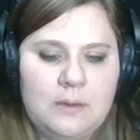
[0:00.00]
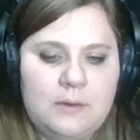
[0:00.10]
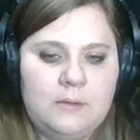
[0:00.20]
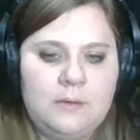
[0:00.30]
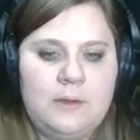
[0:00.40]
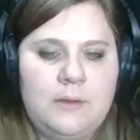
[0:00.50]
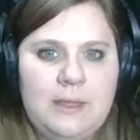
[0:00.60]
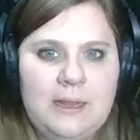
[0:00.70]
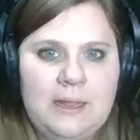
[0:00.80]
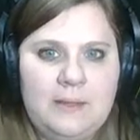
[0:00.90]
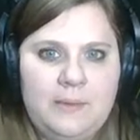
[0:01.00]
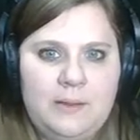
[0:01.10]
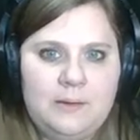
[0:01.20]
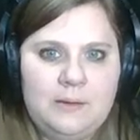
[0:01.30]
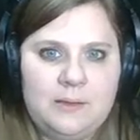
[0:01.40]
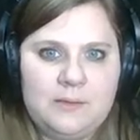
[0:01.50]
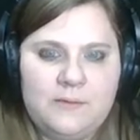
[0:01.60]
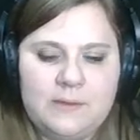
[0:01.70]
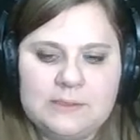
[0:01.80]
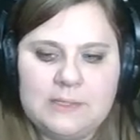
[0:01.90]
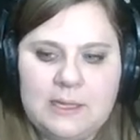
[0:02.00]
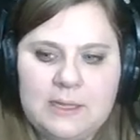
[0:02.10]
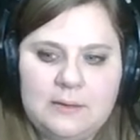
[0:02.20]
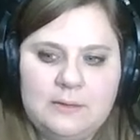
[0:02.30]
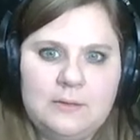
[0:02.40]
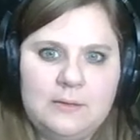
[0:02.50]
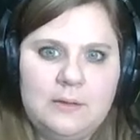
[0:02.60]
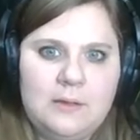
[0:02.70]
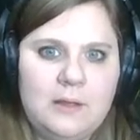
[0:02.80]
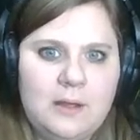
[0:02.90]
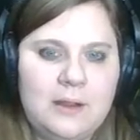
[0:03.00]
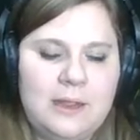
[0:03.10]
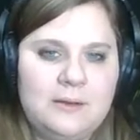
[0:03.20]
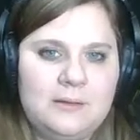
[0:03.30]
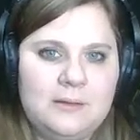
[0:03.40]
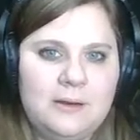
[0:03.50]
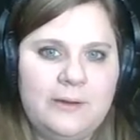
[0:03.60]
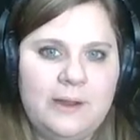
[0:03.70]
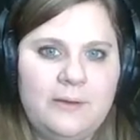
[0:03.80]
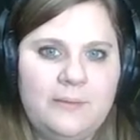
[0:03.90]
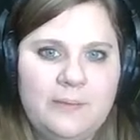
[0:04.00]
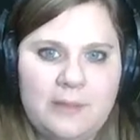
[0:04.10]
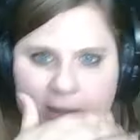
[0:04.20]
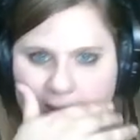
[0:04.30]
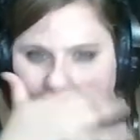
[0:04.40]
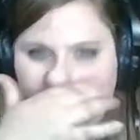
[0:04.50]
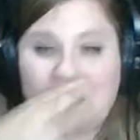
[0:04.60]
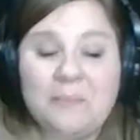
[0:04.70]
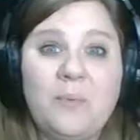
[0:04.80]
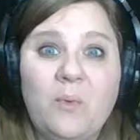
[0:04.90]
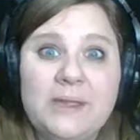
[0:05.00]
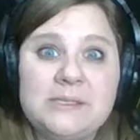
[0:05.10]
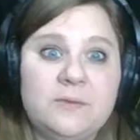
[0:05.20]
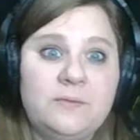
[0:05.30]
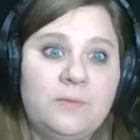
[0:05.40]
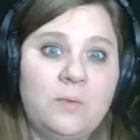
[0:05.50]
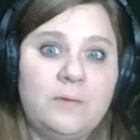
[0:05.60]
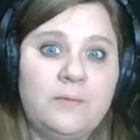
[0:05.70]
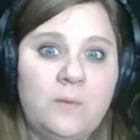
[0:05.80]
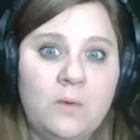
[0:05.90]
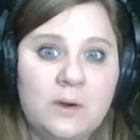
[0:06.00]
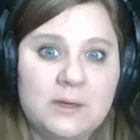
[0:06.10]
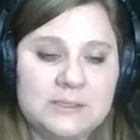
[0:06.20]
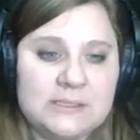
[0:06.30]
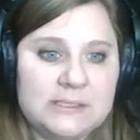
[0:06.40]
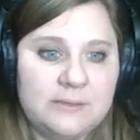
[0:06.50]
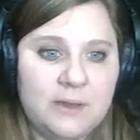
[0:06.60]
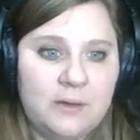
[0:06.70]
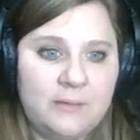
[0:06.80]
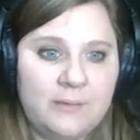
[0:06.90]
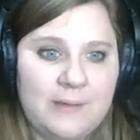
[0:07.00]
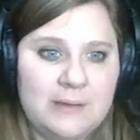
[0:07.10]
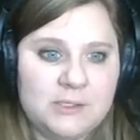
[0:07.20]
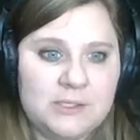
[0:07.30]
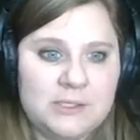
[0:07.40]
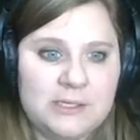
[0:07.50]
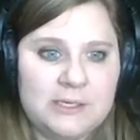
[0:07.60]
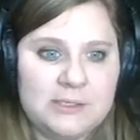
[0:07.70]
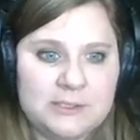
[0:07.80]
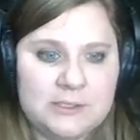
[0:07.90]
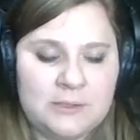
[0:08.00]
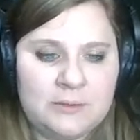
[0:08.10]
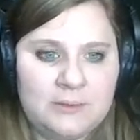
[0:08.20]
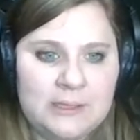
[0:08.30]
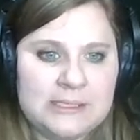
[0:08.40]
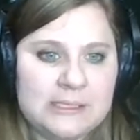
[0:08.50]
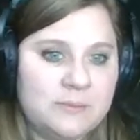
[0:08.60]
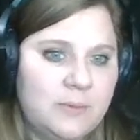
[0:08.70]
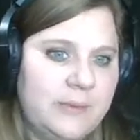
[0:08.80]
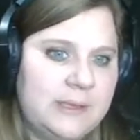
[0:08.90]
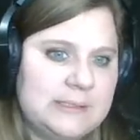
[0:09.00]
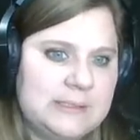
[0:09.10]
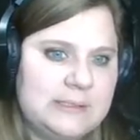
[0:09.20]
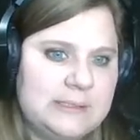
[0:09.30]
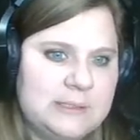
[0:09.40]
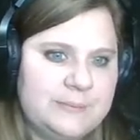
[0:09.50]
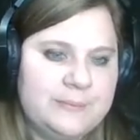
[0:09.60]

don't know how that happened. Let's fix that. All right, there we go. And we get 0.440 if we round it to the nearest 3 decimal places.